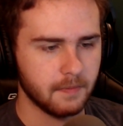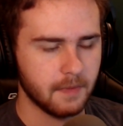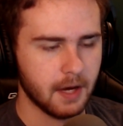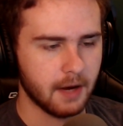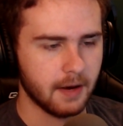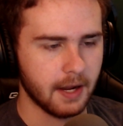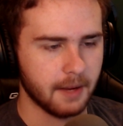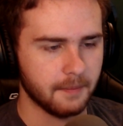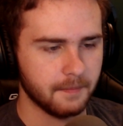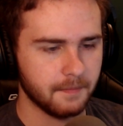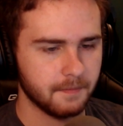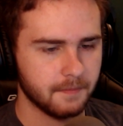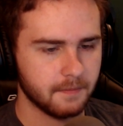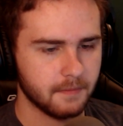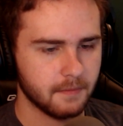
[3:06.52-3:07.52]
right,
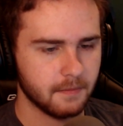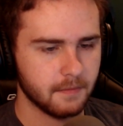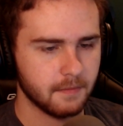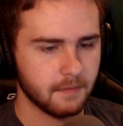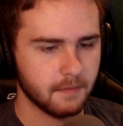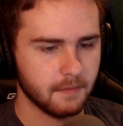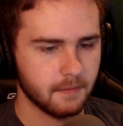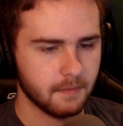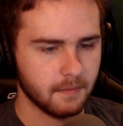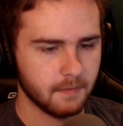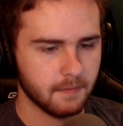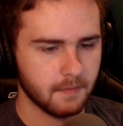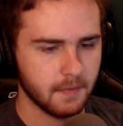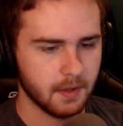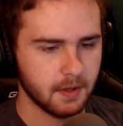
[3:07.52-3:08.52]

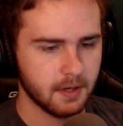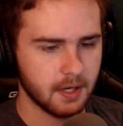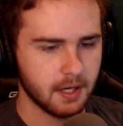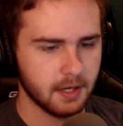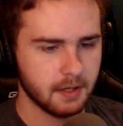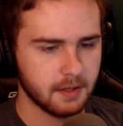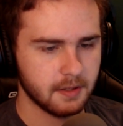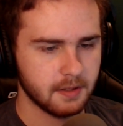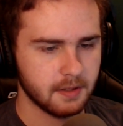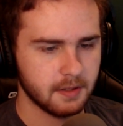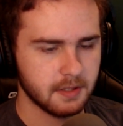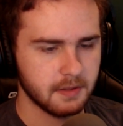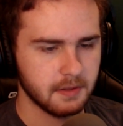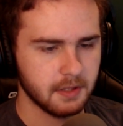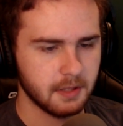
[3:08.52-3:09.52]
hold on. Let's
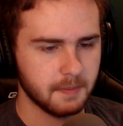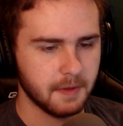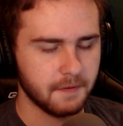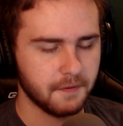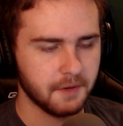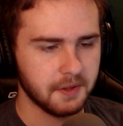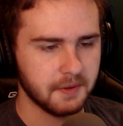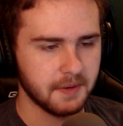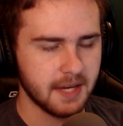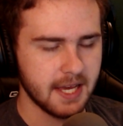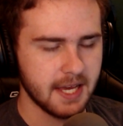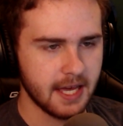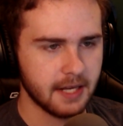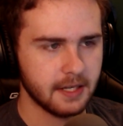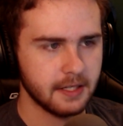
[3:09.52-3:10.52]
go a little bit further
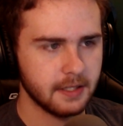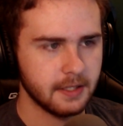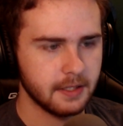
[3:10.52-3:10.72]
ahead.